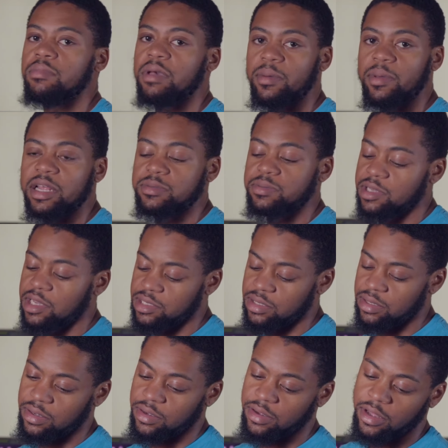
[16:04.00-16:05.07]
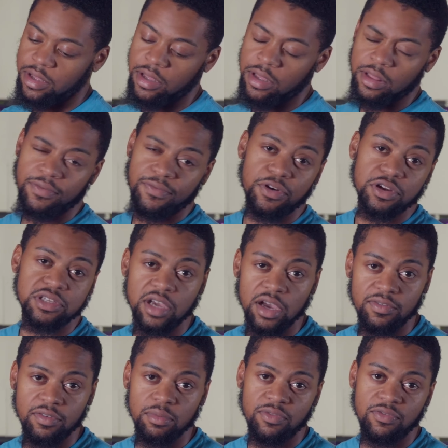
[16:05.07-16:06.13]
maybe that's because of the fresh
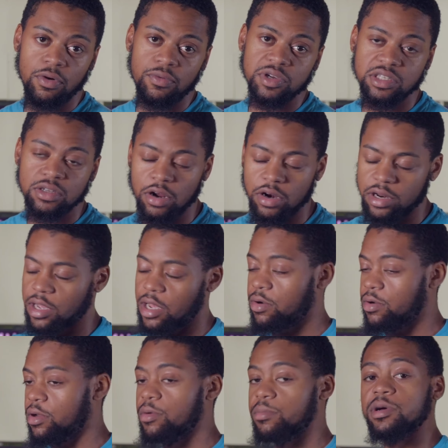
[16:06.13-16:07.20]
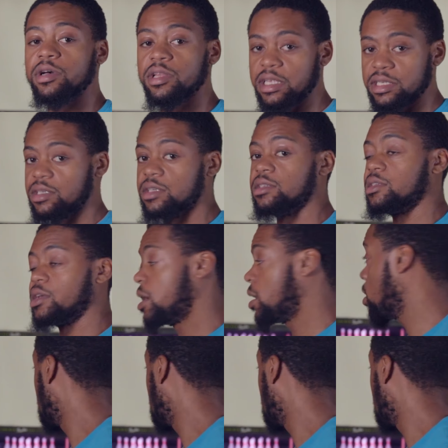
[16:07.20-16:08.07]
cover before we started. I don't know, but that's a good sign.